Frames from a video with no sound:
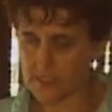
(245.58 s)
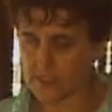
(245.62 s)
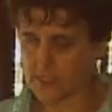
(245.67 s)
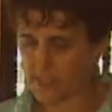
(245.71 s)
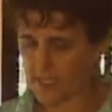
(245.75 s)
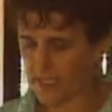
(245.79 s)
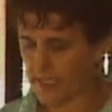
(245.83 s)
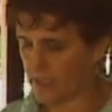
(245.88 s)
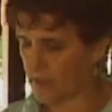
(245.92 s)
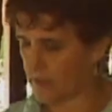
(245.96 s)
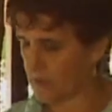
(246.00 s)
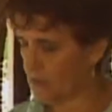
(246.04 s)

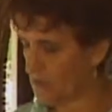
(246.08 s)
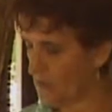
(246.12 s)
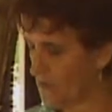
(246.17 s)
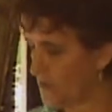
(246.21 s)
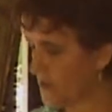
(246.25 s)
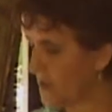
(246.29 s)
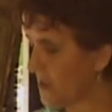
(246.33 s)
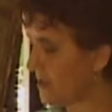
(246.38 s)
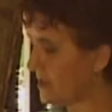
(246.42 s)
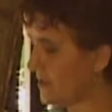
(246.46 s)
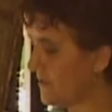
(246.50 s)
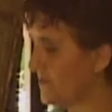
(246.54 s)
like you
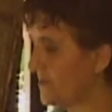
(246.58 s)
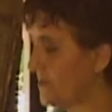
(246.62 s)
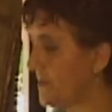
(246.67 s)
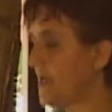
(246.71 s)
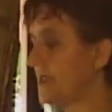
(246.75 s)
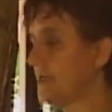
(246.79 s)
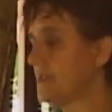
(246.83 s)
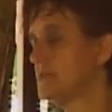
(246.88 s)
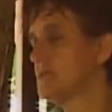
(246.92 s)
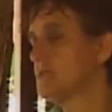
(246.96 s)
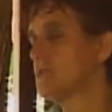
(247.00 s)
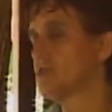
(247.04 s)
think of
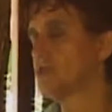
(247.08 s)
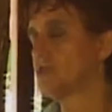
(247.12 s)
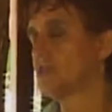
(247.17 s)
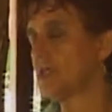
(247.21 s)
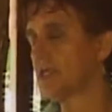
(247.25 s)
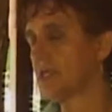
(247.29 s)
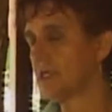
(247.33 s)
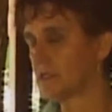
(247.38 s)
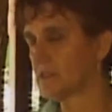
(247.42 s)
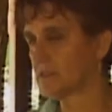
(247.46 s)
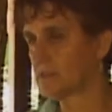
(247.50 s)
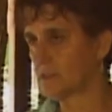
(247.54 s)
making
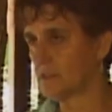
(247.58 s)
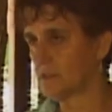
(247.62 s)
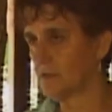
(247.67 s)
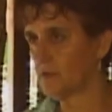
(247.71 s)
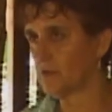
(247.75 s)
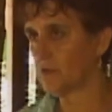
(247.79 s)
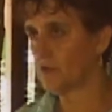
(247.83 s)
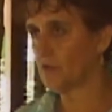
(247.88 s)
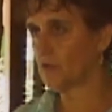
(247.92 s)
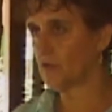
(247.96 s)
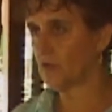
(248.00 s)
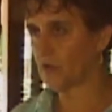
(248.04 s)
shakes in the
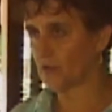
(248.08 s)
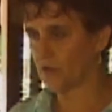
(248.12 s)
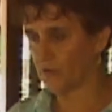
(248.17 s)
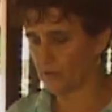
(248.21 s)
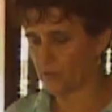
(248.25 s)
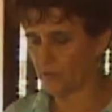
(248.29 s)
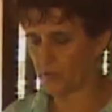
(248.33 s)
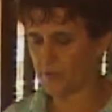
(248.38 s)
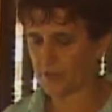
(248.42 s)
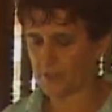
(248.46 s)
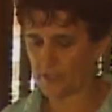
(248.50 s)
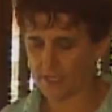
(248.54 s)
north
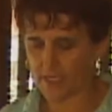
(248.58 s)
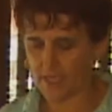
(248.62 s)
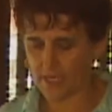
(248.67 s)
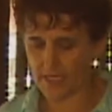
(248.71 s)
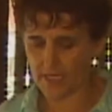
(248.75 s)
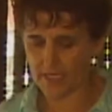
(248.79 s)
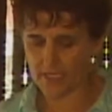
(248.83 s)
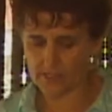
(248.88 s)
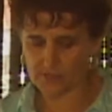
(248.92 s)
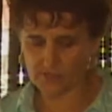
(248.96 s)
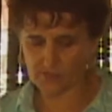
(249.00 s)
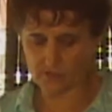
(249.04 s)
with an
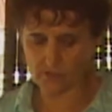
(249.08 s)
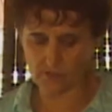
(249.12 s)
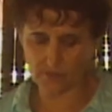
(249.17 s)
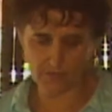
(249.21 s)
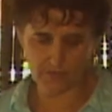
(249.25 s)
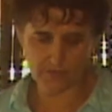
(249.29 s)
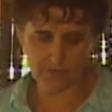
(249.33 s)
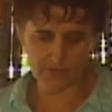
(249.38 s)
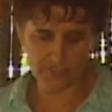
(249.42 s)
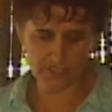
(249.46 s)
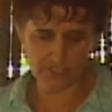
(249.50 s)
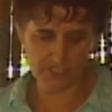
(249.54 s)
axe or a
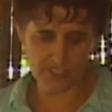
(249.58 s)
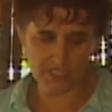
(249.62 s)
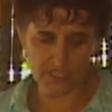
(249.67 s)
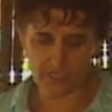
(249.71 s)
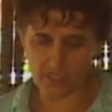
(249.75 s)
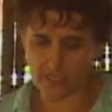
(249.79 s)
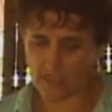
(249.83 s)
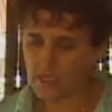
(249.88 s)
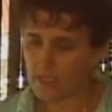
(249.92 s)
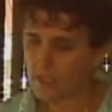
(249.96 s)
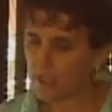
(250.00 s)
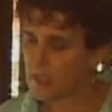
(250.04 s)
machete.
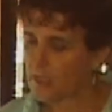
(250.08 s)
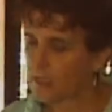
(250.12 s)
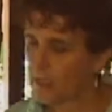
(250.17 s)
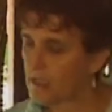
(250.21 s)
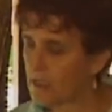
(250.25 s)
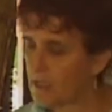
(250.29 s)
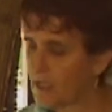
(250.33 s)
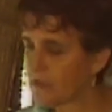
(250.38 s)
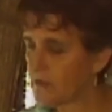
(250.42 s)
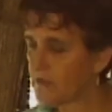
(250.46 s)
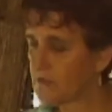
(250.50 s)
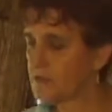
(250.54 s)

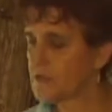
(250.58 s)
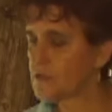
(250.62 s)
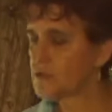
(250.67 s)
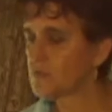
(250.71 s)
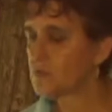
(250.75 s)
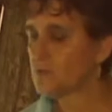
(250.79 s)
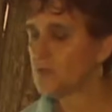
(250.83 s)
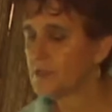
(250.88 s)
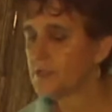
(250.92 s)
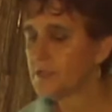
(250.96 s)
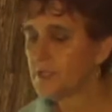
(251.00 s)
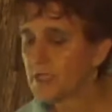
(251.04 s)
None of this
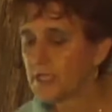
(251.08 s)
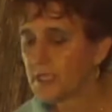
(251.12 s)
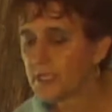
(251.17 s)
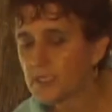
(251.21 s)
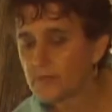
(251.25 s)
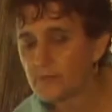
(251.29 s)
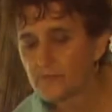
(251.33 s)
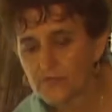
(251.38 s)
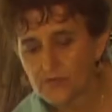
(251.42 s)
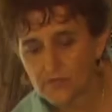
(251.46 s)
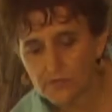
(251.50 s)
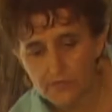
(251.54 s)
wood came
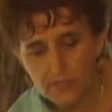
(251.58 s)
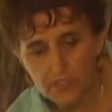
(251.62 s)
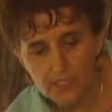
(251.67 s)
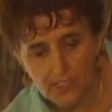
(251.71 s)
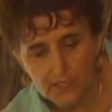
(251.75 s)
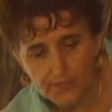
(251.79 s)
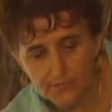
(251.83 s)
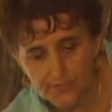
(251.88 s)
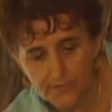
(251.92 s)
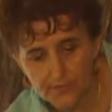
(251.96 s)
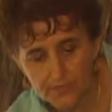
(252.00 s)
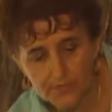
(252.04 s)
from a
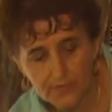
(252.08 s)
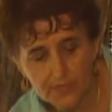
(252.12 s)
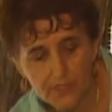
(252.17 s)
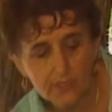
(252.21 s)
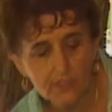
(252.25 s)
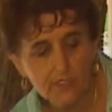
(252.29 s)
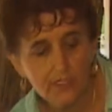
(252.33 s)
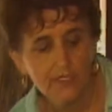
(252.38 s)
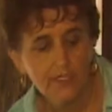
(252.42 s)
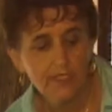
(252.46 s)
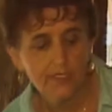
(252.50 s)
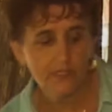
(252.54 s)
lumber mill.
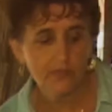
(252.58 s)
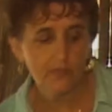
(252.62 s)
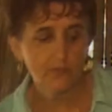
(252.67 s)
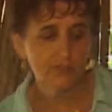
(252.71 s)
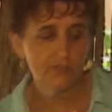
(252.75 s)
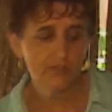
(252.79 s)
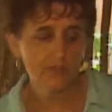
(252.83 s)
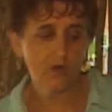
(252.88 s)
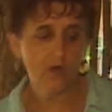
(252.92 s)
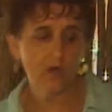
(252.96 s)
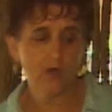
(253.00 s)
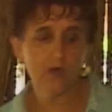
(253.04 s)
It was
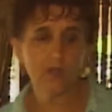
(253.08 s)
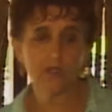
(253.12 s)
all